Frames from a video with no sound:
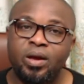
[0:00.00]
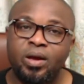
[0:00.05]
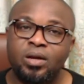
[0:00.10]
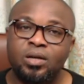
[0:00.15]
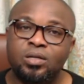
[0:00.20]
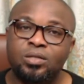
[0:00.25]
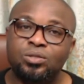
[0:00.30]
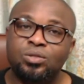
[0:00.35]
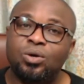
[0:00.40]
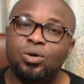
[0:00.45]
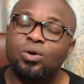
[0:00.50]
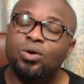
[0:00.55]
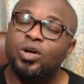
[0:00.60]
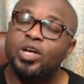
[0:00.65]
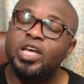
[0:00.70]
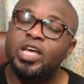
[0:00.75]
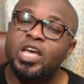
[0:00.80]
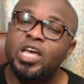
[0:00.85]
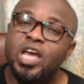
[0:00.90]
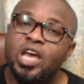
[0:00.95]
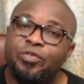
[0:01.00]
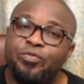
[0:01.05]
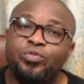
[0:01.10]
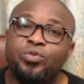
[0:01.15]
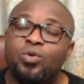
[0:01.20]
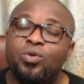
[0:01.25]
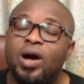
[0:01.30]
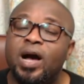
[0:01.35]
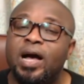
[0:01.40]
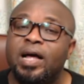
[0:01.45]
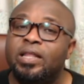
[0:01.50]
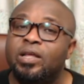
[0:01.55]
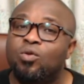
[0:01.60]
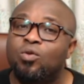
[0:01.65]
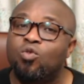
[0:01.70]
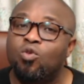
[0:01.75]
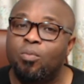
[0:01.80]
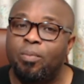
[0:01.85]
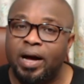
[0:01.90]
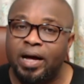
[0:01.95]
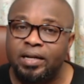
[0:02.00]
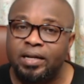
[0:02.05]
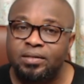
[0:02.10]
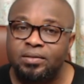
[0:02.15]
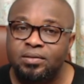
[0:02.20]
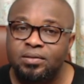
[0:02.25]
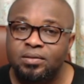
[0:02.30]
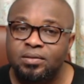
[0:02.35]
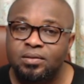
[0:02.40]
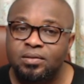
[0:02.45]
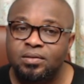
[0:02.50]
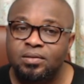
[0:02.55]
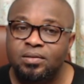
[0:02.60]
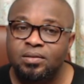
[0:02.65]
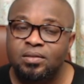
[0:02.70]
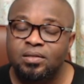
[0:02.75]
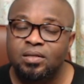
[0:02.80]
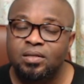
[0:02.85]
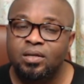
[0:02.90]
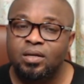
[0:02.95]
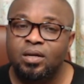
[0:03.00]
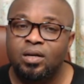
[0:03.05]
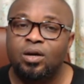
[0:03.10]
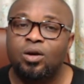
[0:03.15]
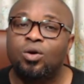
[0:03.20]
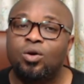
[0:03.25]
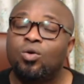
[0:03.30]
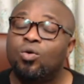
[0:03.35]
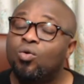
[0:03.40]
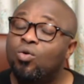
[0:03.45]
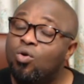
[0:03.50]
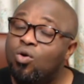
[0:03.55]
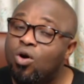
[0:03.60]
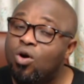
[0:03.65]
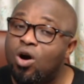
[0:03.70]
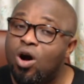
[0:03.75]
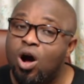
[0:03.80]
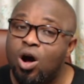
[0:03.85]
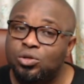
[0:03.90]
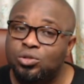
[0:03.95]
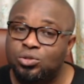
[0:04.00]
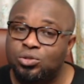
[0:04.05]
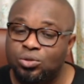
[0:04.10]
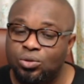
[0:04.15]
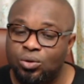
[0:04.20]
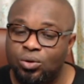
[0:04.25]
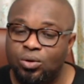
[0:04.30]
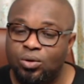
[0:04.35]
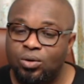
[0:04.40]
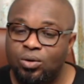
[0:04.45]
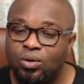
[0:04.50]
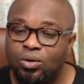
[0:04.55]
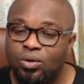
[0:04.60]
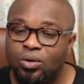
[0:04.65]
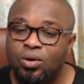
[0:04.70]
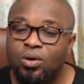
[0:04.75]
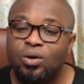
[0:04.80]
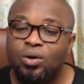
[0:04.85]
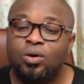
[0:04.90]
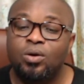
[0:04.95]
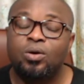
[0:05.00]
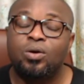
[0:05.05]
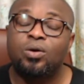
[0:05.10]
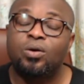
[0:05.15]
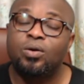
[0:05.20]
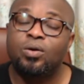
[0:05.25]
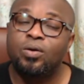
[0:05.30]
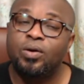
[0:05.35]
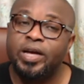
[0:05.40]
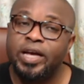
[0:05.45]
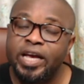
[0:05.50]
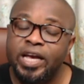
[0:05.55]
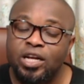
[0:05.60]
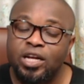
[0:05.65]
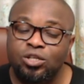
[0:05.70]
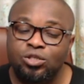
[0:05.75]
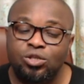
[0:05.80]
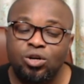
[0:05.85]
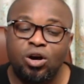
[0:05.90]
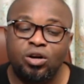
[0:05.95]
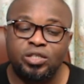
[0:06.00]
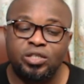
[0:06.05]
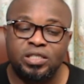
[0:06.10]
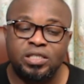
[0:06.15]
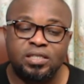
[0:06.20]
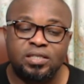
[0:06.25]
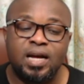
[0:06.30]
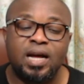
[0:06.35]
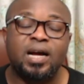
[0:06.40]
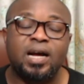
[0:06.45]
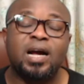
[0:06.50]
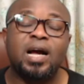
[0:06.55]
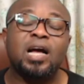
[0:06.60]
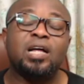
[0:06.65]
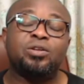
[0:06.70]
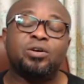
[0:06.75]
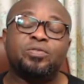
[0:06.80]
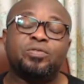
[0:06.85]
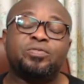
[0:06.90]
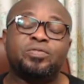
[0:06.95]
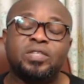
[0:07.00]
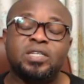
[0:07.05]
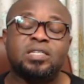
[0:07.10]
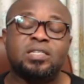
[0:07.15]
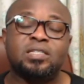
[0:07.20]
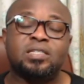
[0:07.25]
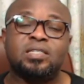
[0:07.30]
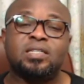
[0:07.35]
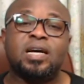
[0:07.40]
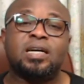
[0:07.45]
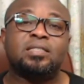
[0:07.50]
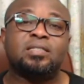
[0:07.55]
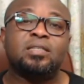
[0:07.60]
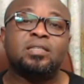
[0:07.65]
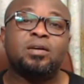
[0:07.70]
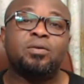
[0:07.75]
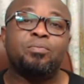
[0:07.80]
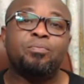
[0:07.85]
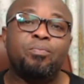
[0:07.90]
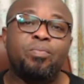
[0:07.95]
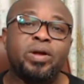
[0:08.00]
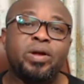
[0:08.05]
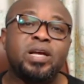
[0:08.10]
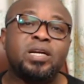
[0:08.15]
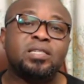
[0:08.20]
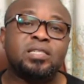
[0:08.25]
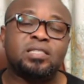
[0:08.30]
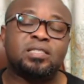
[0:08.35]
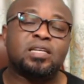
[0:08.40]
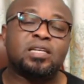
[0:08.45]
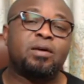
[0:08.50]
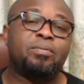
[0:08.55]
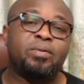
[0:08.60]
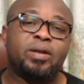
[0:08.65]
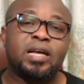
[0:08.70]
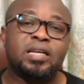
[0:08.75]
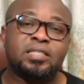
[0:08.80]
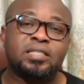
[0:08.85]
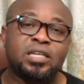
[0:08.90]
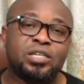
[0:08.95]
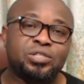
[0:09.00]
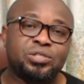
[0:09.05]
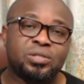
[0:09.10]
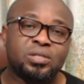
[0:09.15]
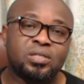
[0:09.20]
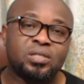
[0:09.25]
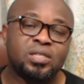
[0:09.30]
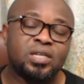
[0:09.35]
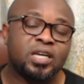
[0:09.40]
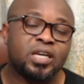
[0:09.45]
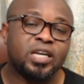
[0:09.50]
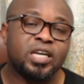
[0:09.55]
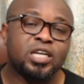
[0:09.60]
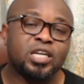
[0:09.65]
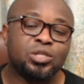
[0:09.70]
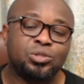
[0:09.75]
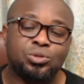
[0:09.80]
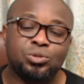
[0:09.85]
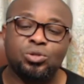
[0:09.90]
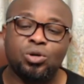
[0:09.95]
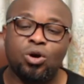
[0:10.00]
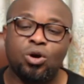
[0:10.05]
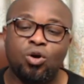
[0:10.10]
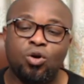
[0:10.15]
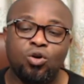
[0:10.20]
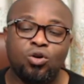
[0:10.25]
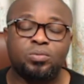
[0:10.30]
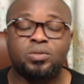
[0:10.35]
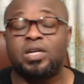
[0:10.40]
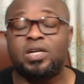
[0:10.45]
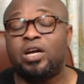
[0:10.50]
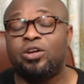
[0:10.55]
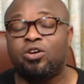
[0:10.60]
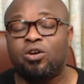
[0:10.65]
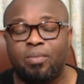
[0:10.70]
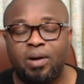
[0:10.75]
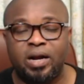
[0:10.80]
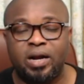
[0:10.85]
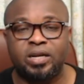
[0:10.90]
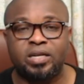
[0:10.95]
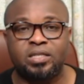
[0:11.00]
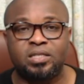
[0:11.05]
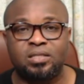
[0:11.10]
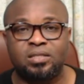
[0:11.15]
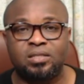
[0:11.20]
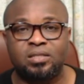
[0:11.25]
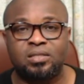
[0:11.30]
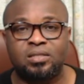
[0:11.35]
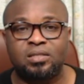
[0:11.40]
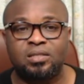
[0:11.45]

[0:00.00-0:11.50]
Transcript: So if you are the woman who also indulge in that kind of things that bring destabilization into your homes and your marriages,